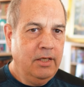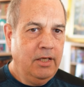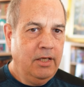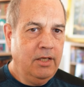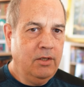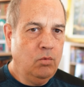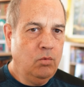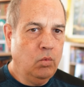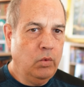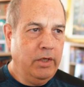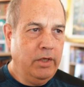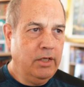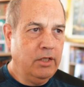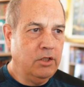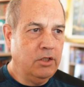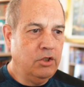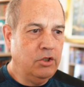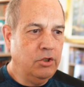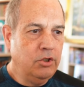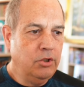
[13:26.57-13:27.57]
In week
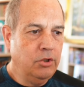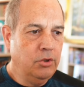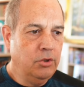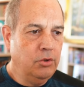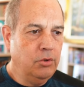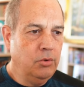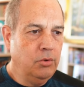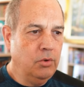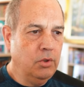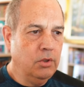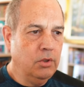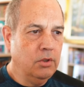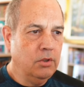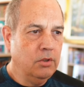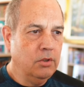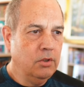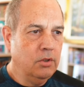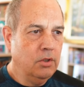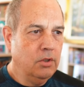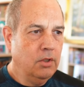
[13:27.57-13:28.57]
two,
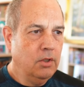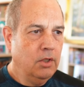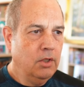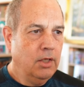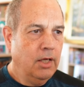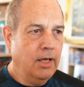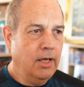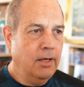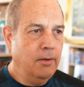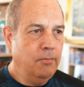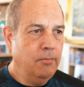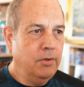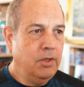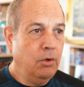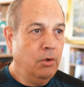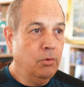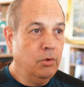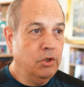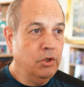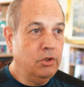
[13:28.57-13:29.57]
um,
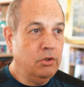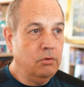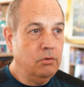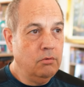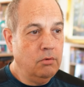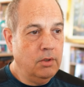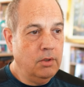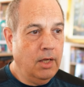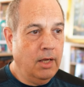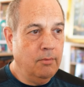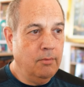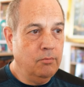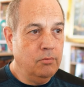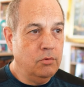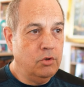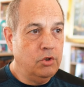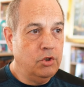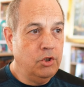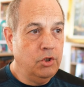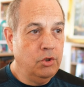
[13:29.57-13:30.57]
there were
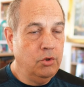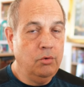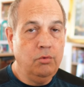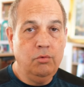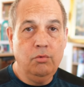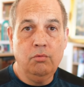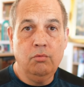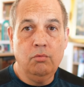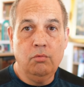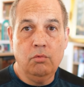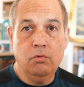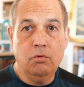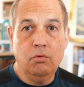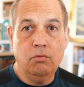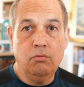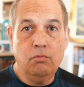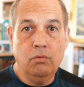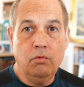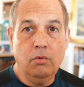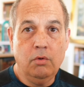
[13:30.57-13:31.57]
um, two
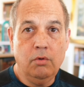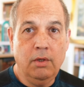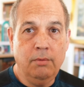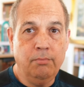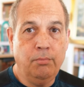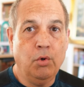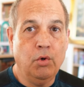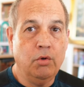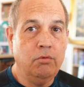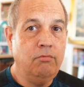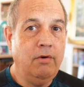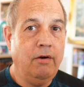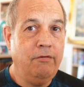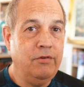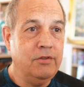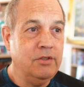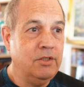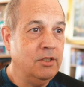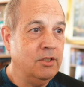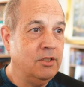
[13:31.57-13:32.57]
important
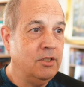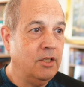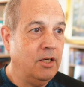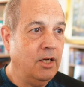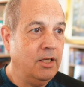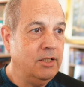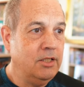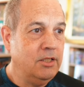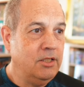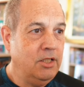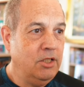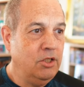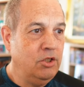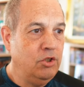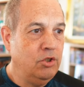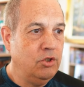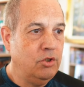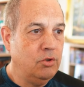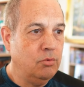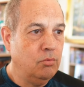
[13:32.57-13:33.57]
references that I steered
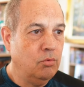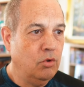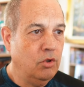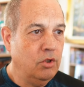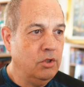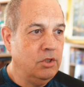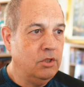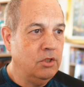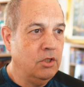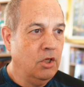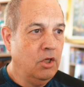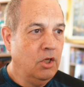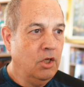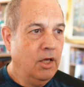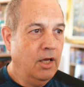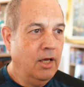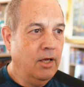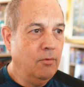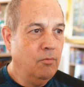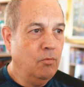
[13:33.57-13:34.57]
you towards.
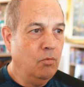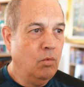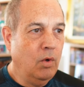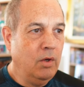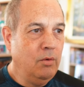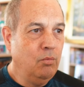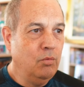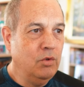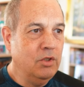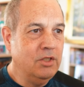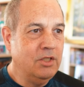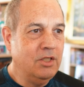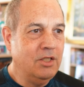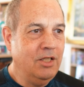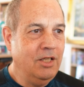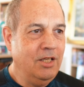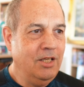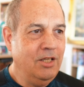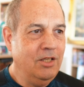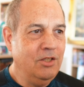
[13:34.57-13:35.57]
Um, one was
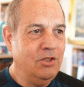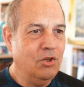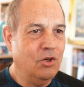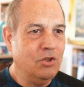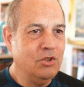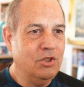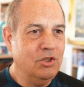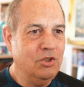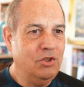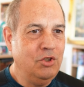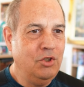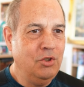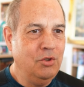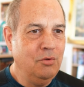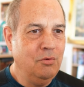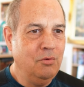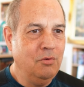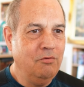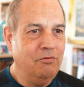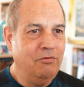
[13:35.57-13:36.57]
the Dr.
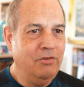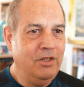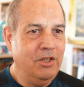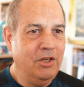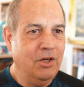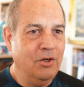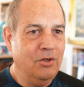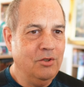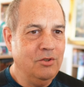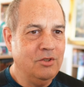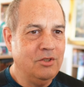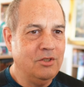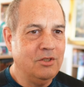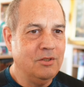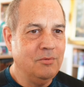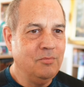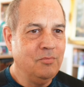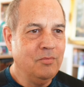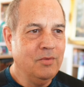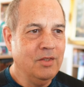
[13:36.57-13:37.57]
Chew videos,